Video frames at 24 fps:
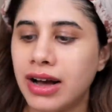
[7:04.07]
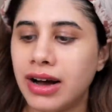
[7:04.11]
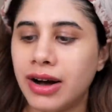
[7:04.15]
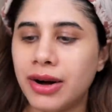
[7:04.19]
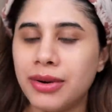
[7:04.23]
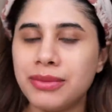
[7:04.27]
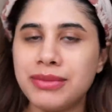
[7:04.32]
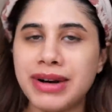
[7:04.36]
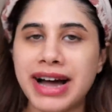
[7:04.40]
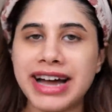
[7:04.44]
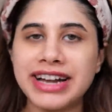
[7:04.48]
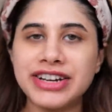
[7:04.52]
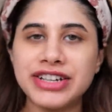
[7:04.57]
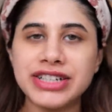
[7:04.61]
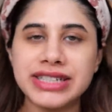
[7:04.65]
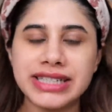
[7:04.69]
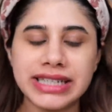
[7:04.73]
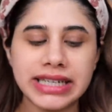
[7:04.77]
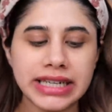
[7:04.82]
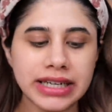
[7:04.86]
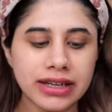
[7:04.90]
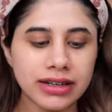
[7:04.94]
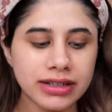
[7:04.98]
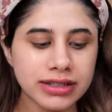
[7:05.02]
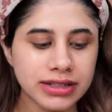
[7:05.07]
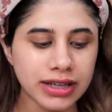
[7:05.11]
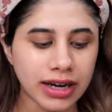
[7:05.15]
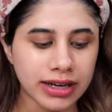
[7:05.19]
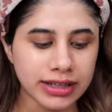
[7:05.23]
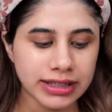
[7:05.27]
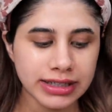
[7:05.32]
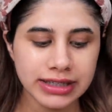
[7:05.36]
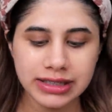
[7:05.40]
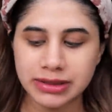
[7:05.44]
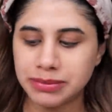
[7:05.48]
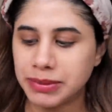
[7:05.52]
I recently heard
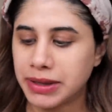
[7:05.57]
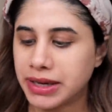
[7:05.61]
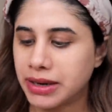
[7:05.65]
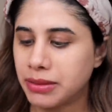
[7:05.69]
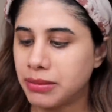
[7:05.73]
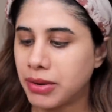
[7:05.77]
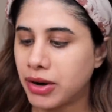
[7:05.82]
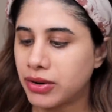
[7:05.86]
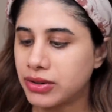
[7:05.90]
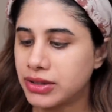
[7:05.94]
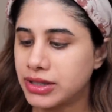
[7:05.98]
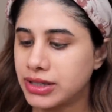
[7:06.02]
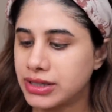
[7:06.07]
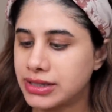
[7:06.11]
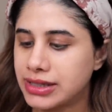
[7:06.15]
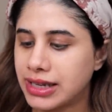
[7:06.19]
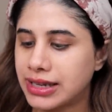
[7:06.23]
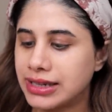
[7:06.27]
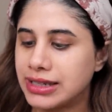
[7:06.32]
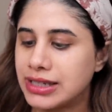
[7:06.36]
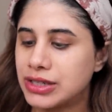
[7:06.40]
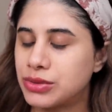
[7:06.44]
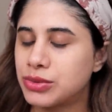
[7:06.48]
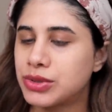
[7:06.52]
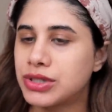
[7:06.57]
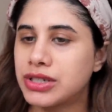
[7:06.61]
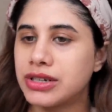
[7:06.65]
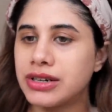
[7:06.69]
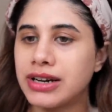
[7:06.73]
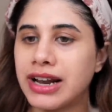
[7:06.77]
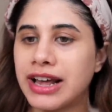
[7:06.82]
Tati speak about this, and this was her